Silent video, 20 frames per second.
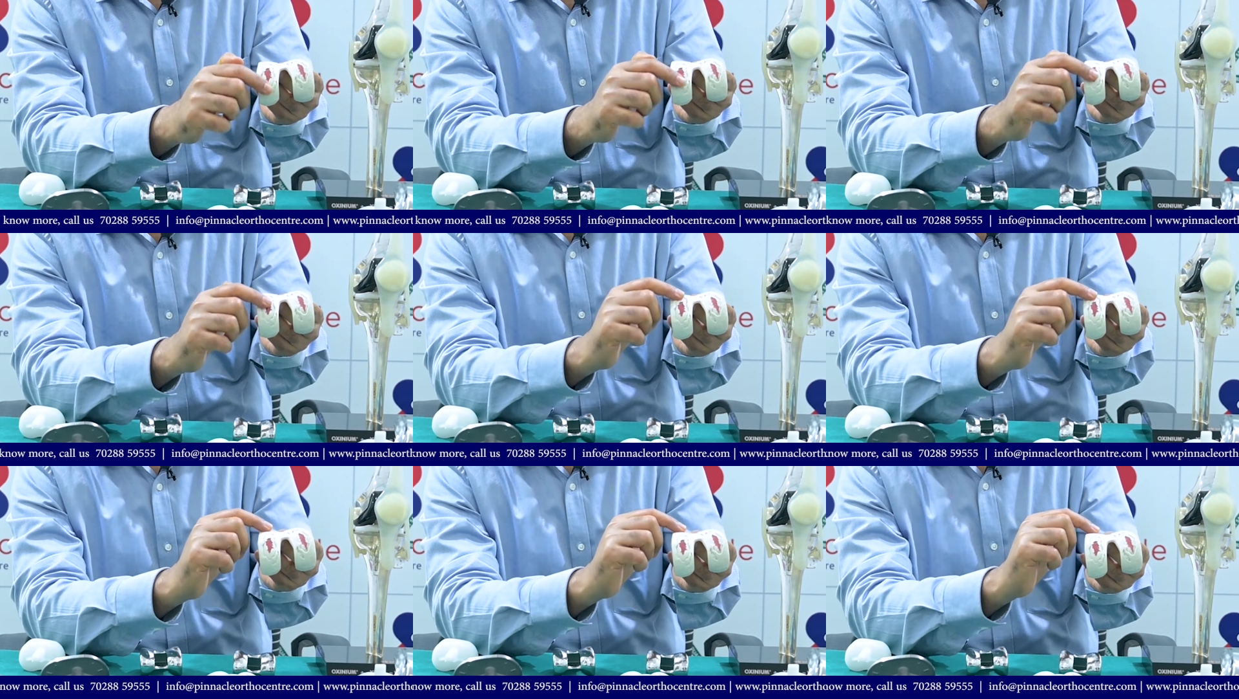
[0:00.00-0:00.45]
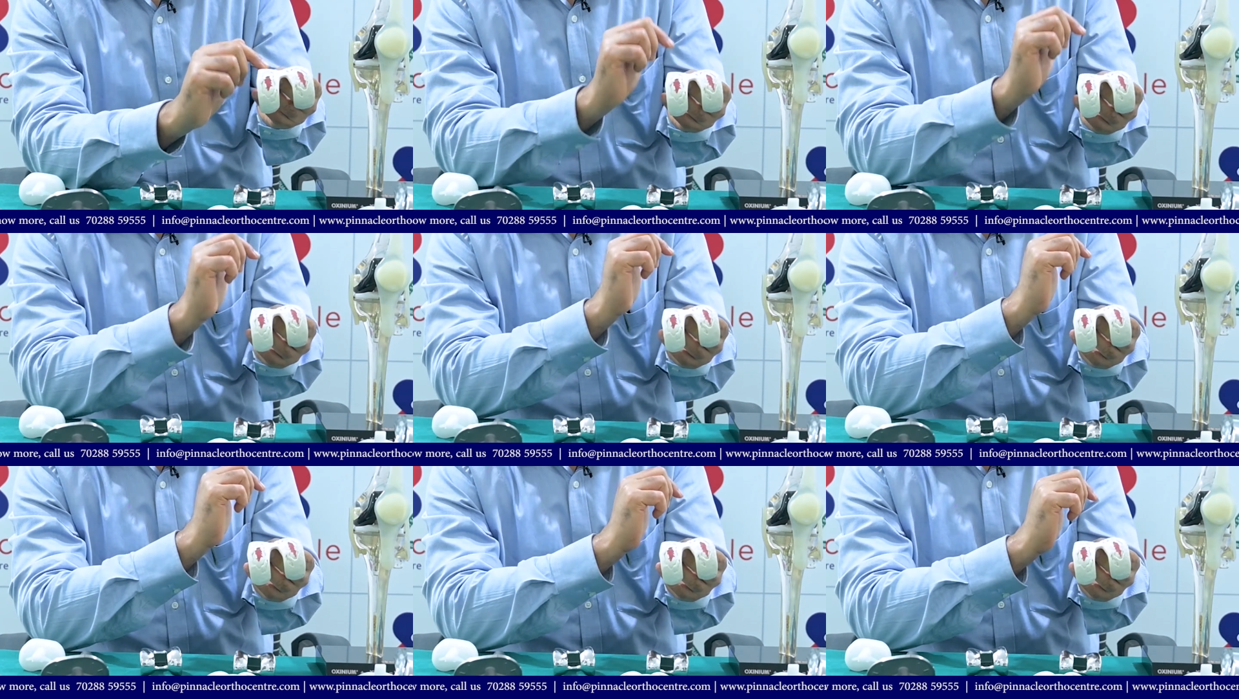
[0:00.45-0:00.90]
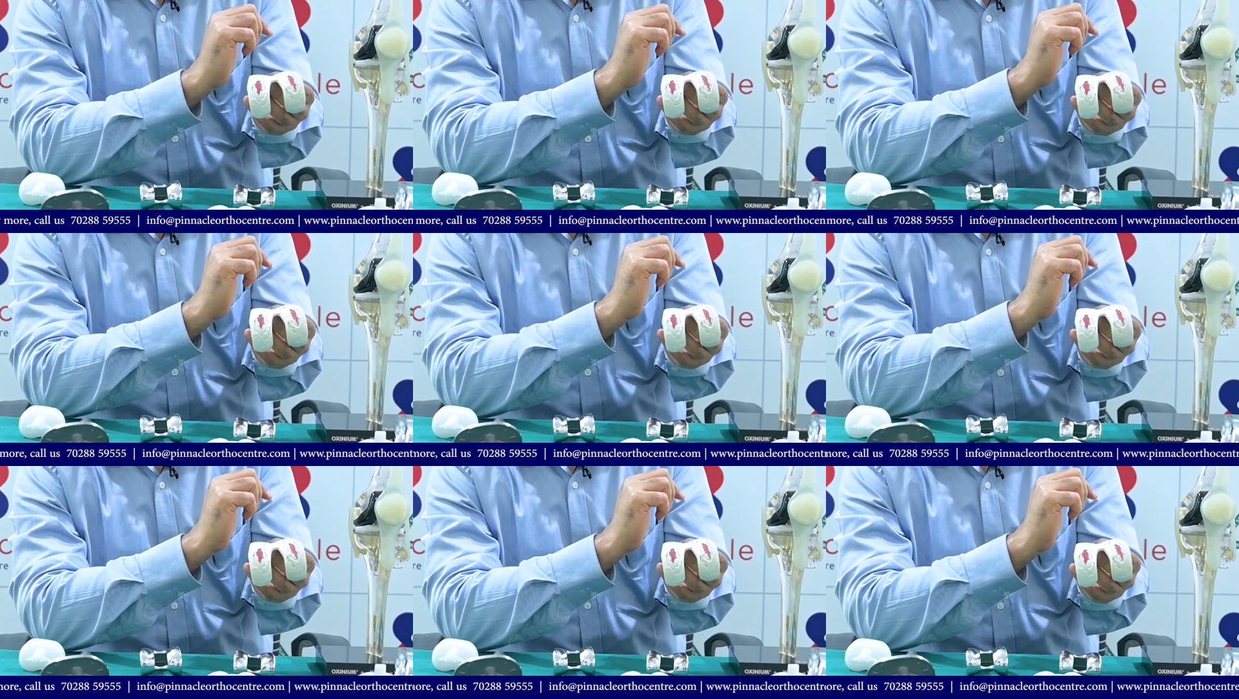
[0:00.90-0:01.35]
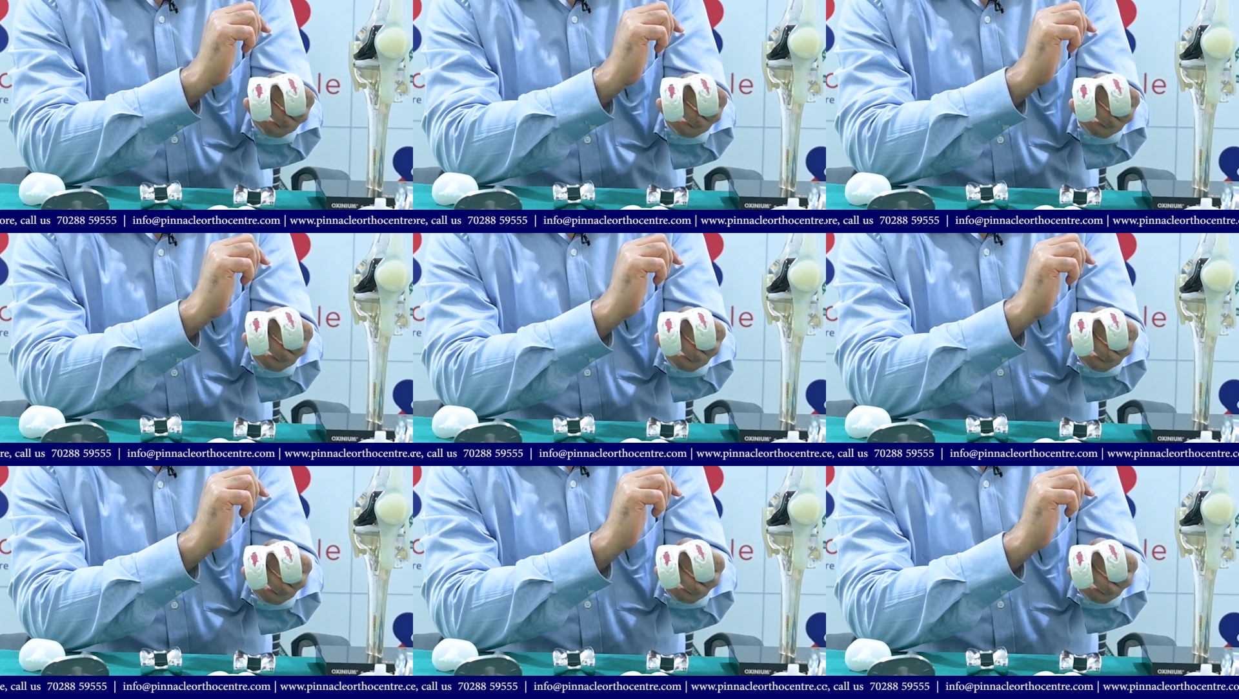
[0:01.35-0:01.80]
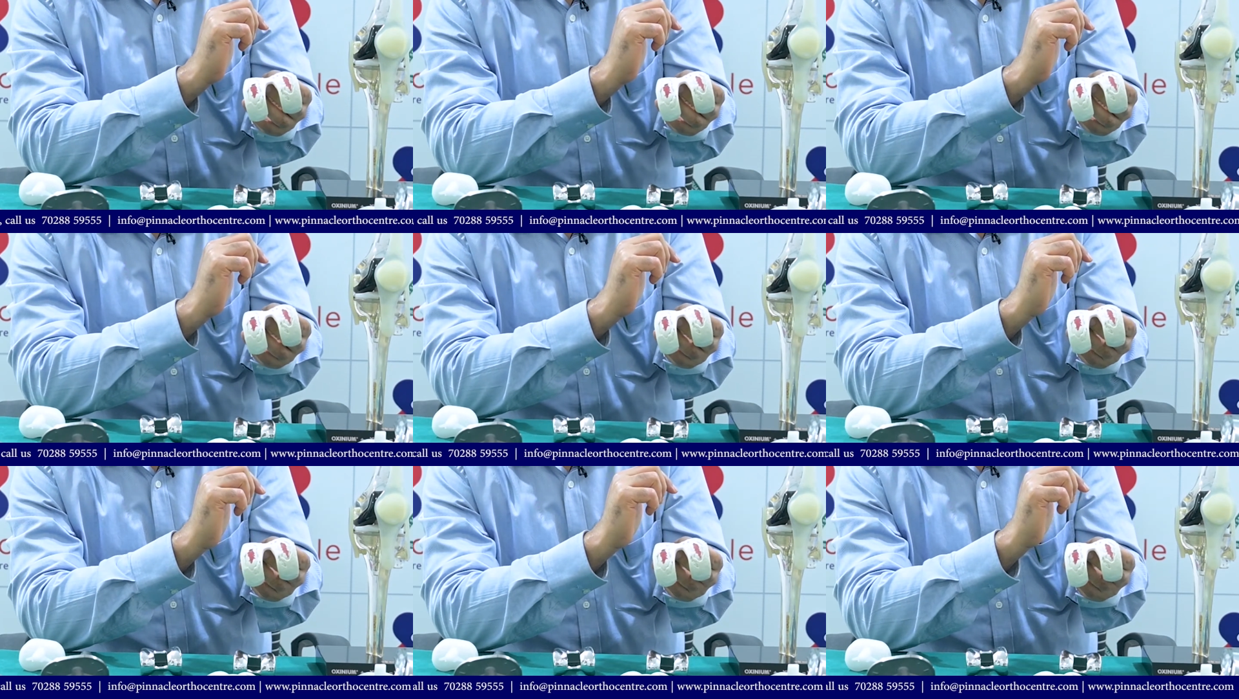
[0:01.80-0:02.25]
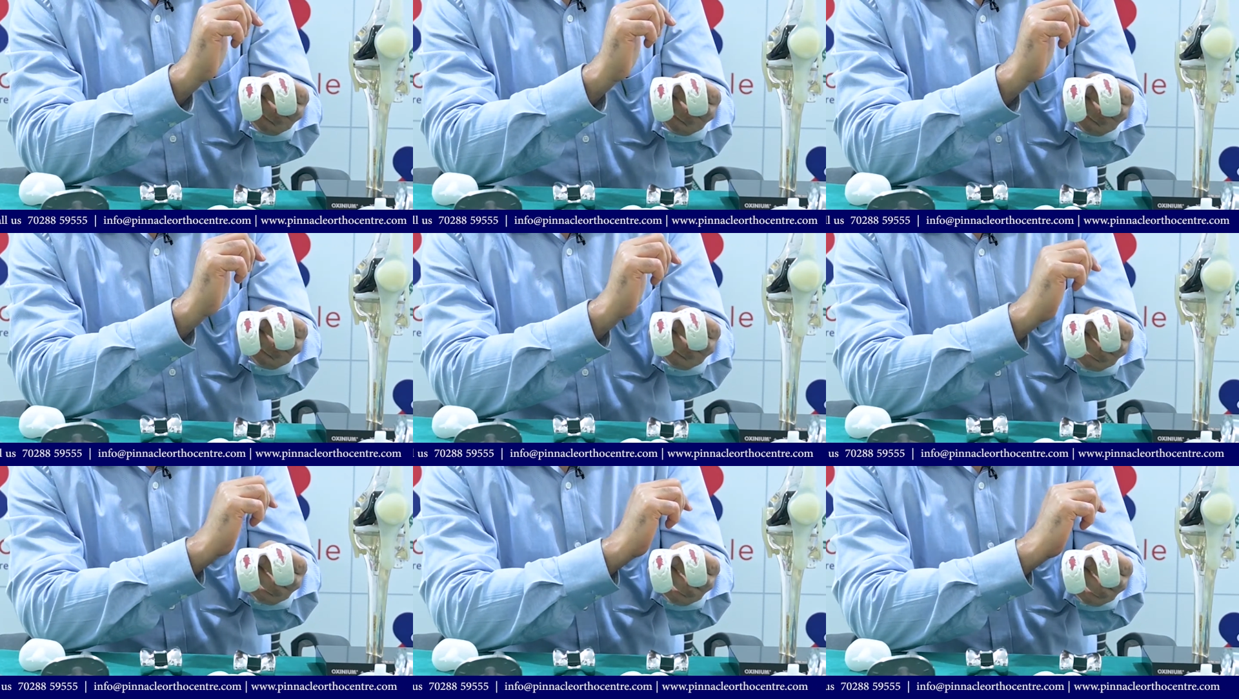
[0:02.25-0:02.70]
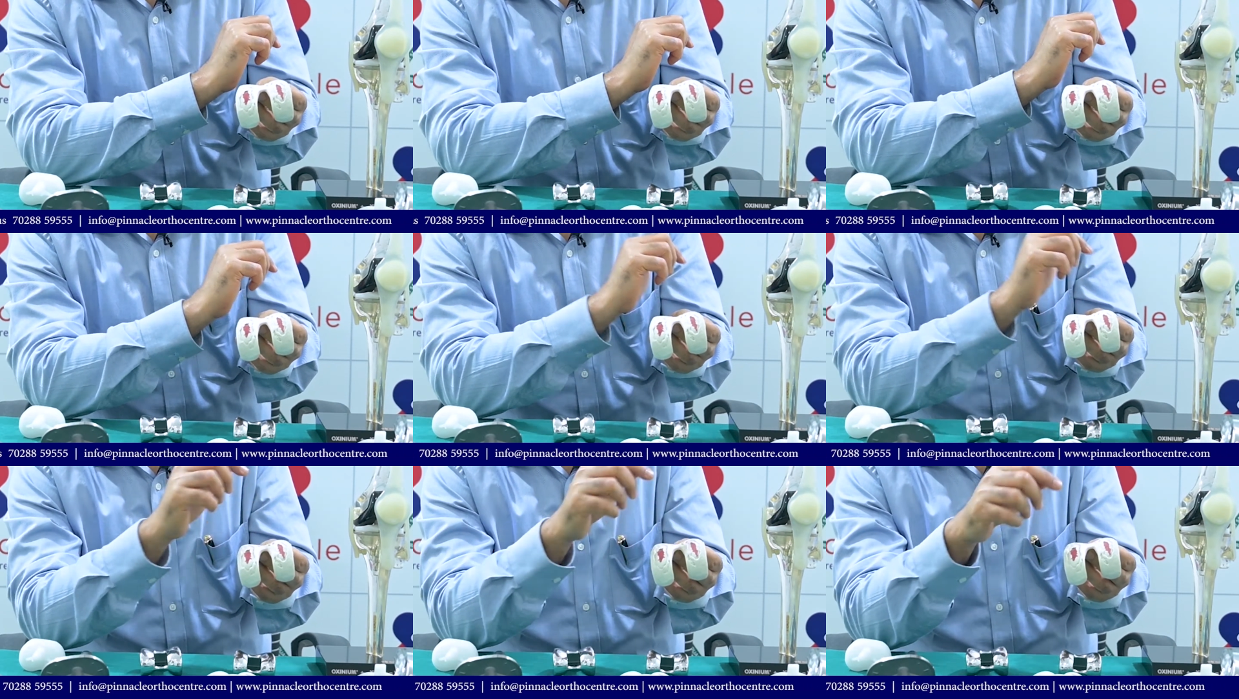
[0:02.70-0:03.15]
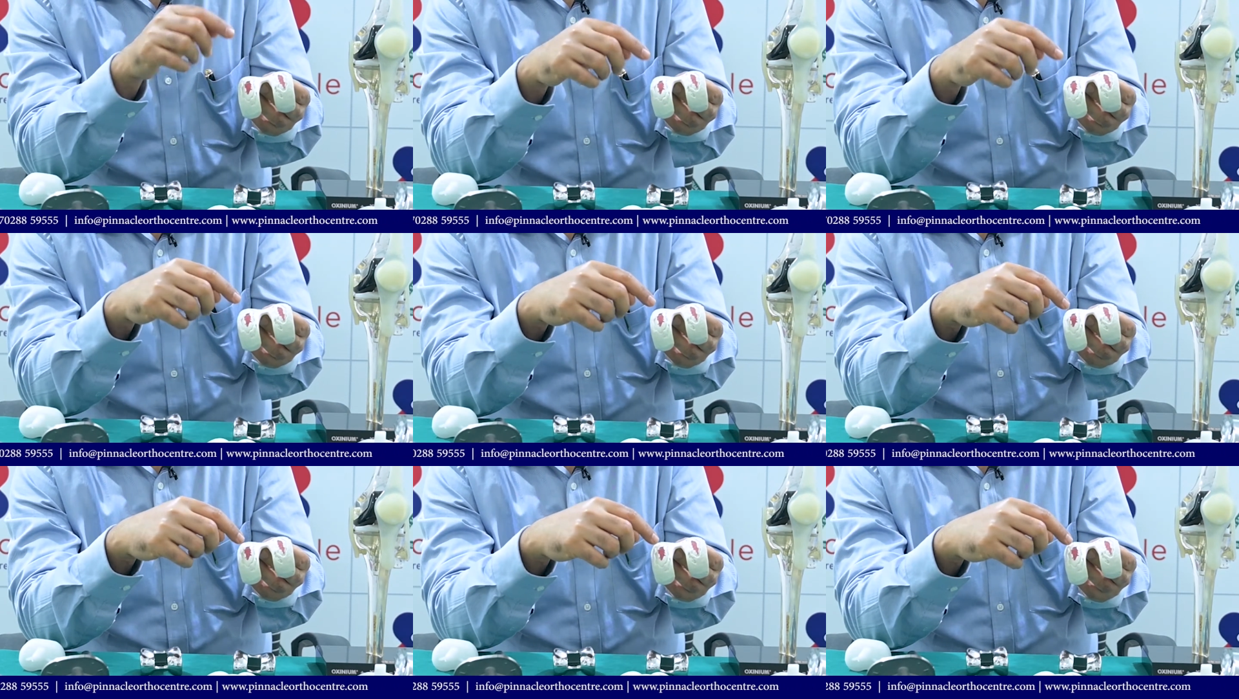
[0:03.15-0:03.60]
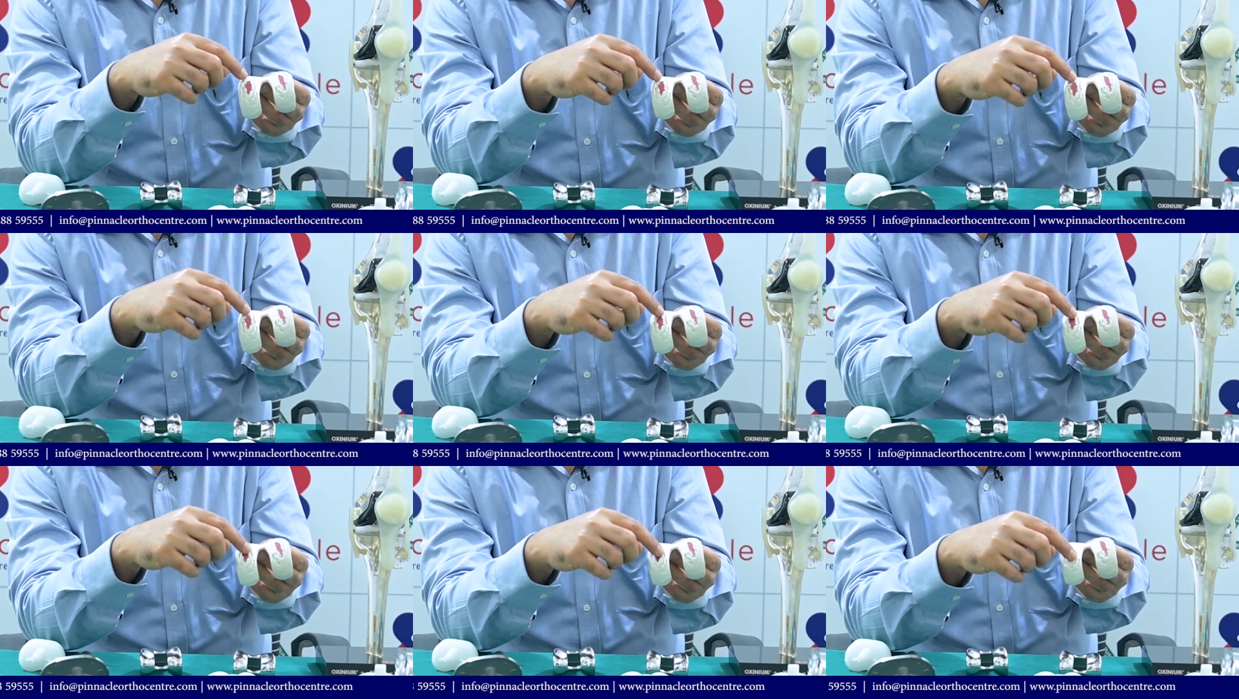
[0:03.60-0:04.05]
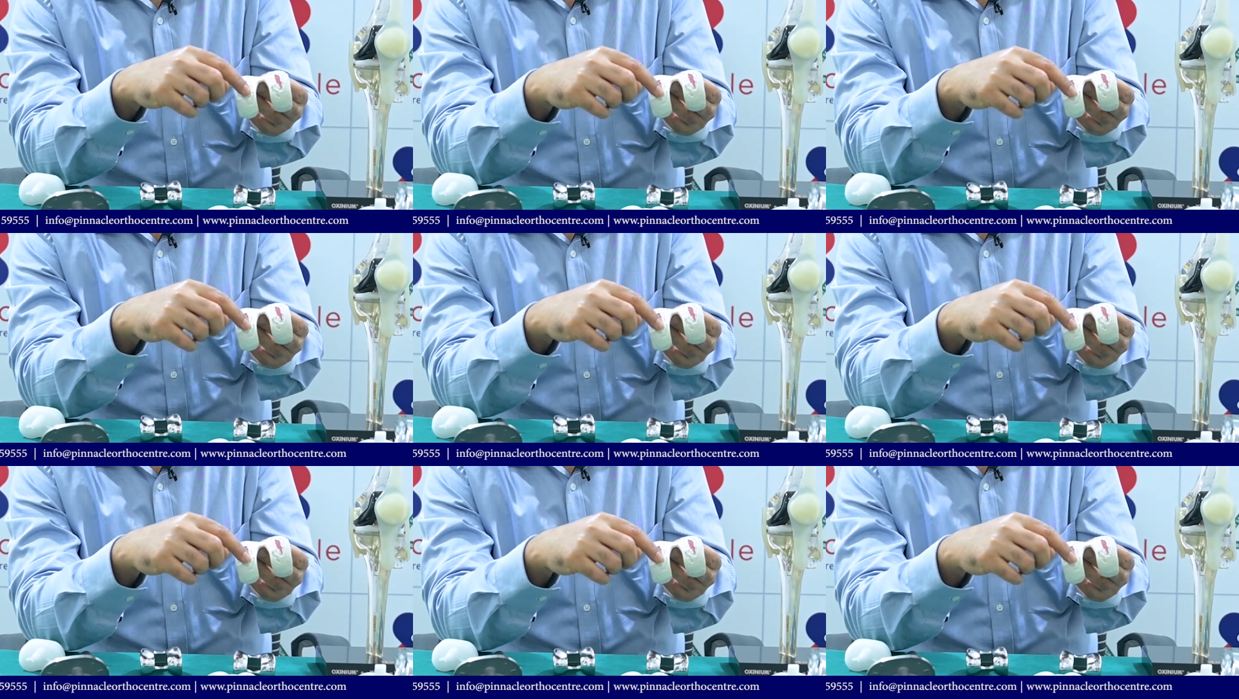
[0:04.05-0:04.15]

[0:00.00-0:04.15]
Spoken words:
No face is visible, so there are no lips to read.